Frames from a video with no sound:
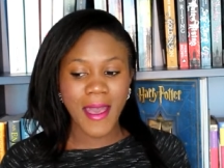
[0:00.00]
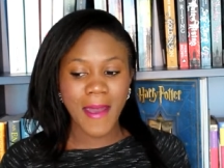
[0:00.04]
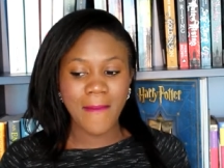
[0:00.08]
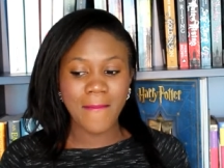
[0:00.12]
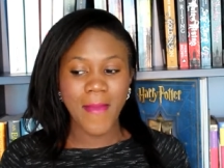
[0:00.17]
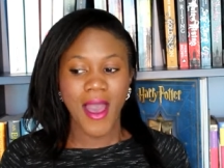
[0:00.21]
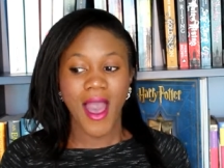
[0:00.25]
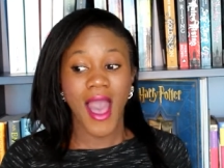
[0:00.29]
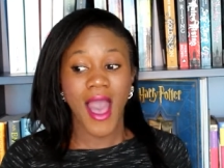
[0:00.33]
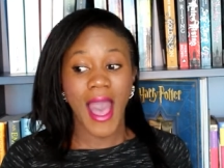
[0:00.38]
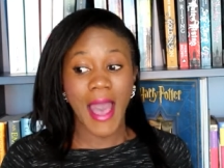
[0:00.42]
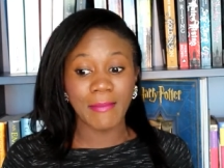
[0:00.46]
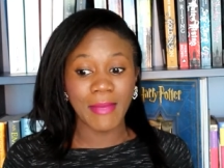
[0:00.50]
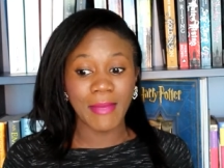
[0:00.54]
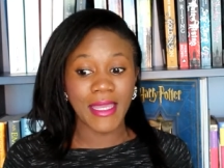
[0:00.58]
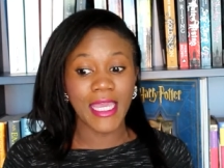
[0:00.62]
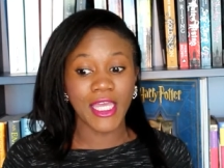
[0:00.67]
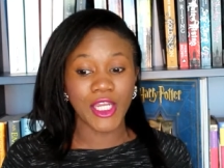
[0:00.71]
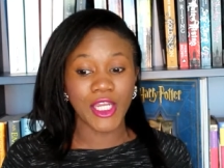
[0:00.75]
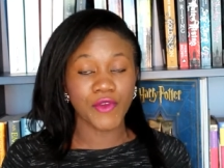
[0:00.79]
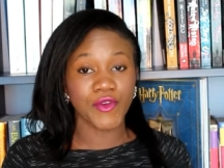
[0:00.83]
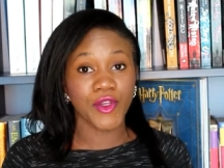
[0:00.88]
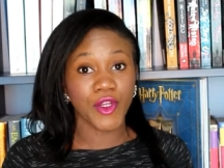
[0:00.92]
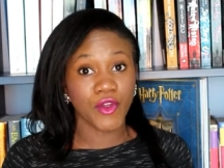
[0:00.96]
Am I
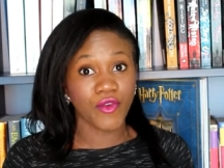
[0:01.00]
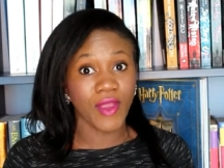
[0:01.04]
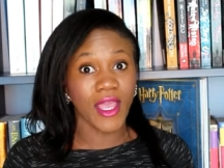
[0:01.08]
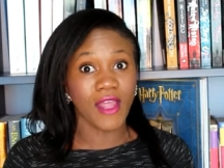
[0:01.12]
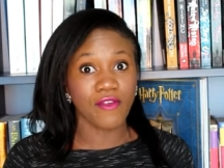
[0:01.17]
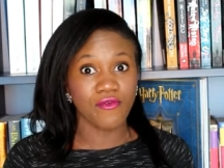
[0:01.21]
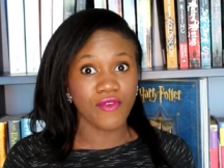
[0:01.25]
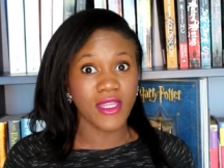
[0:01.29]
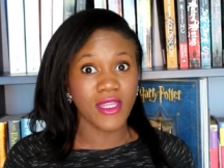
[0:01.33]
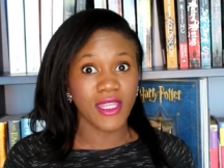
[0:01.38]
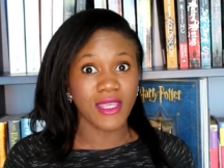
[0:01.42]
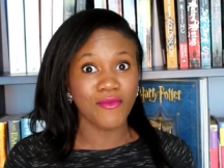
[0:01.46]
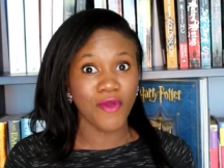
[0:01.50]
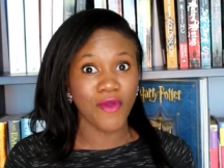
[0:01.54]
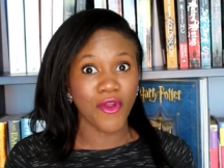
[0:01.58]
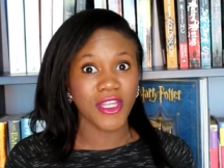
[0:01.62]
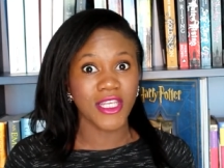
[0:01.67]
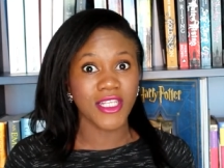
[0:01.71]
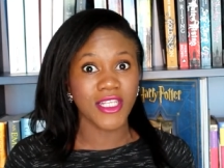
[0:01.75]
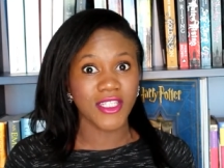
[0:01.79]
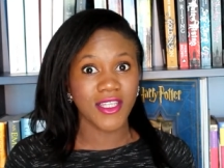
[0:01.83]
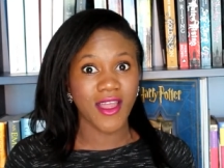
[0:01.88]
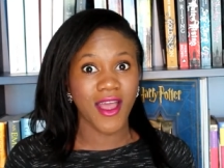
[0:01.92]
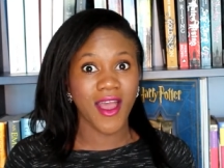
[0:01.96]
gonna regret reading
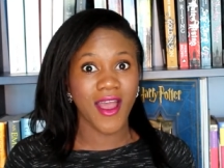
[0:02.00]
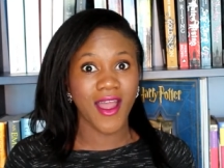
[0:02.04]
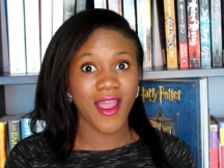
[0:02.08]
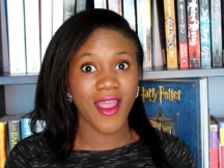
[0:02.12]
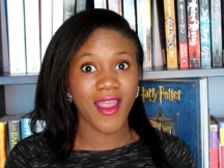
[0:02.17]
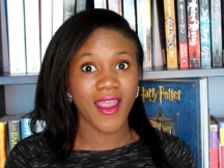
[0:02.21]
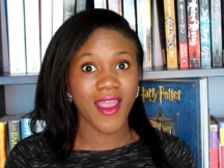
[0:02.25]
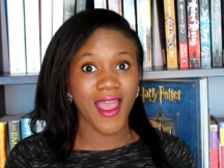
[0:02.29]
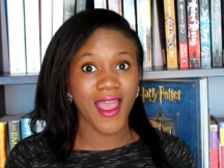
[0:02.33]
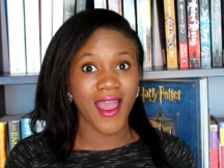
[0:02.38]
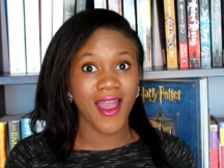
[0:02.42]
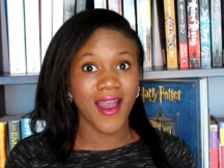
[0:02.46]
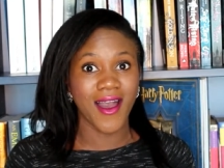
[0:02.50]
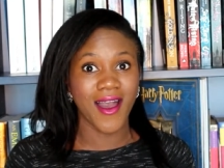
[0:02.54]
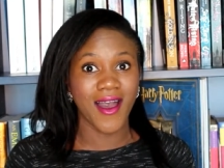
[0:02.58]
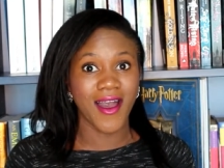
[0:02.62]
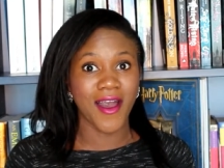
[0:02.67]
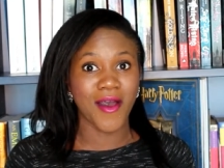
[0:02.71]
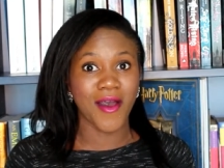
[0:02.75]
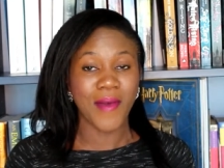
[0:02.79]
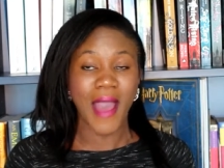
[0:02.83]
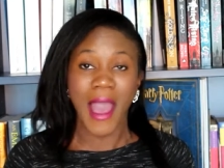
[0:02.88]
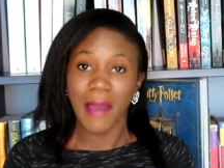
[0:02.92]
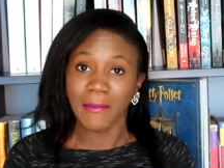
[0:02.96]
Morningstar? Star?
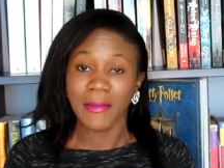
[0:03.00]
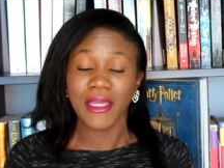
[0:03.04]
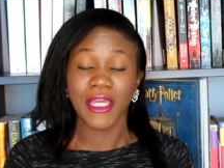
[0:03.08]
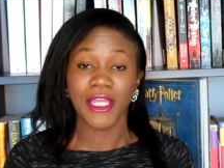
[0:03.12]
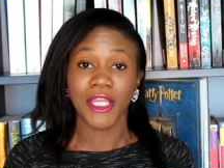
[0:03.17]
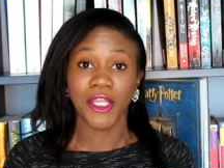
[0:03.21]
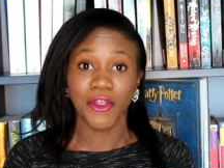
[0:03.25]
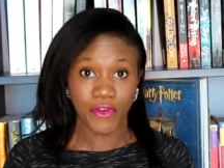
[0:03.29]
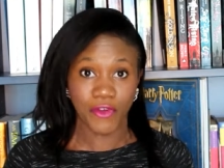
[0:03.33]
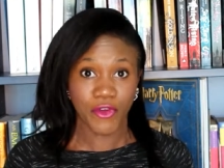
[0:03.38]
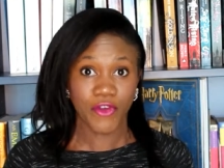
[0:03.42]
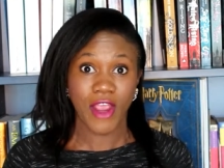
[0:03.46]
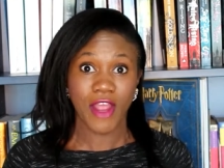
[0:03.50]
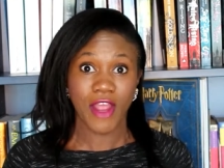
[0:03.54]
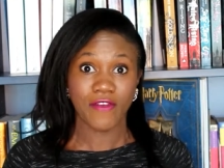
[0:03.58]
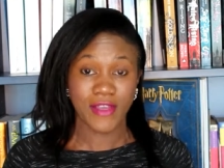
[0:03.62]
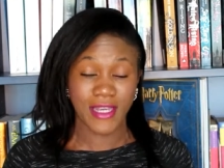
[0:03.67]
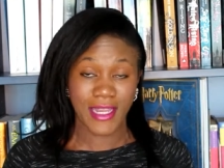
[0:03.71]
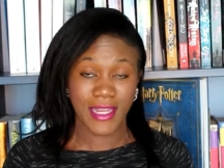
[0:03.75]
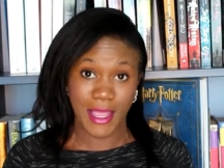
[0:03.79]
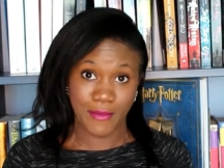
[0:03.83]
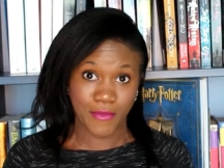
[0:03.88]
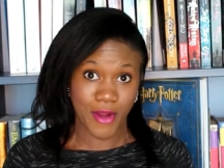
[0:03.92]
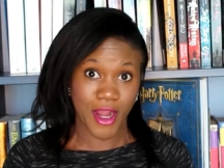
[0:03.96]
Uh, am I gonna regret
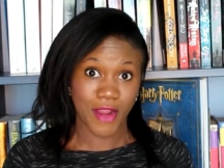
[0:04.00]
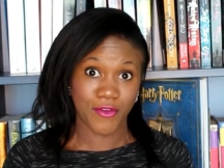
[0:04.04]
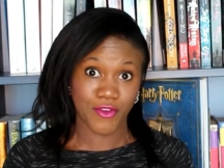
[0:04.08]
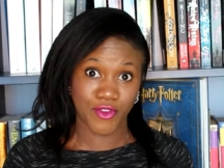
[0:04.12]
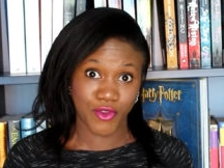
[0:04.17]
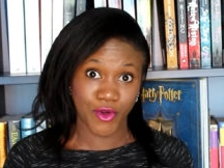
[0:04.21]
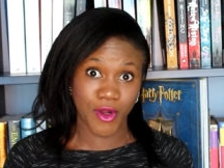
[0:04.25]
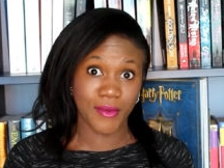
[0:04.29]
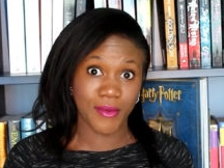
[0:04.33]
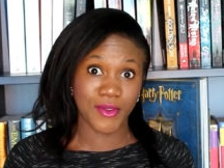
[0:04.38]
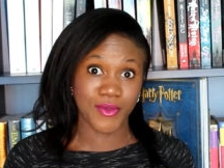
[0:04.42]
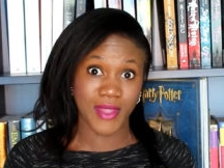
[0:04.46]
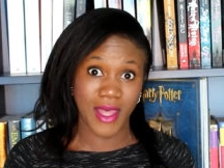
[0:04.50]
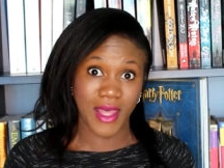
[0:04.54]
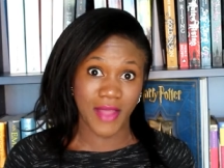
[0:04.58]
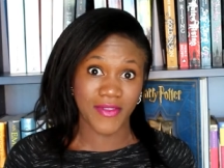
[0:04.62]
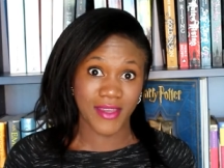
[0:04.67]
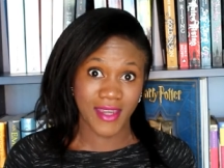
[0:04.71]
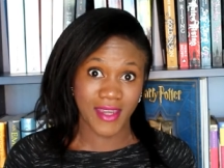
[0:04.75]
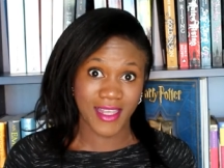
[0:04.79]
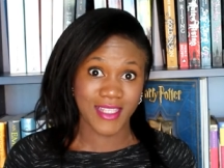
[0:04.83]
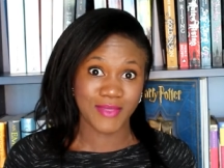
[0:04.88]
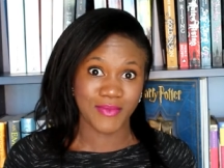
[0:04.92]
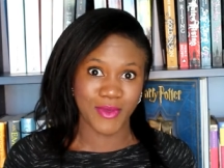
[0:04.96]
reading Empire of Storms without
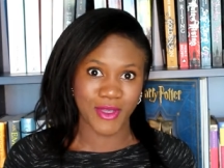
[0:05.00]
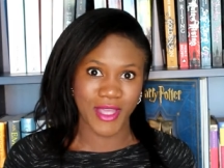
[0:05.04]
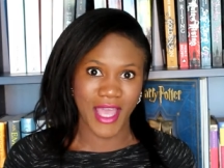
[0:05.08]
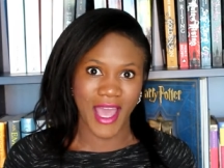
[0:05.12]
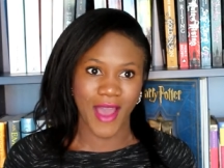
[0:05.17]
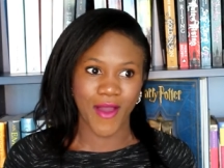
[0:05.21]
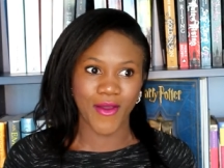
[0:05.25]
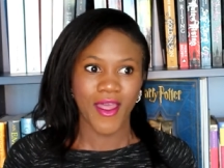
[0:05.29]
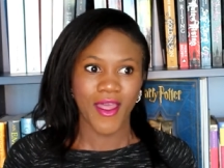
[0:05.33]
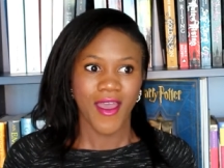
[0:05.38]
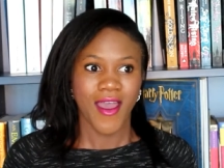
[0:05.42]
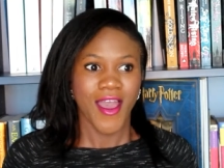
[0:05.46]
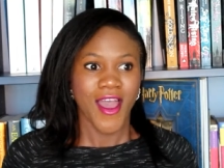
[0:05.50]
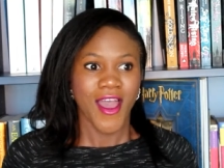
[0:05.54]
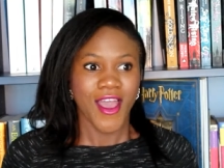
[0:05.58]
the next book out?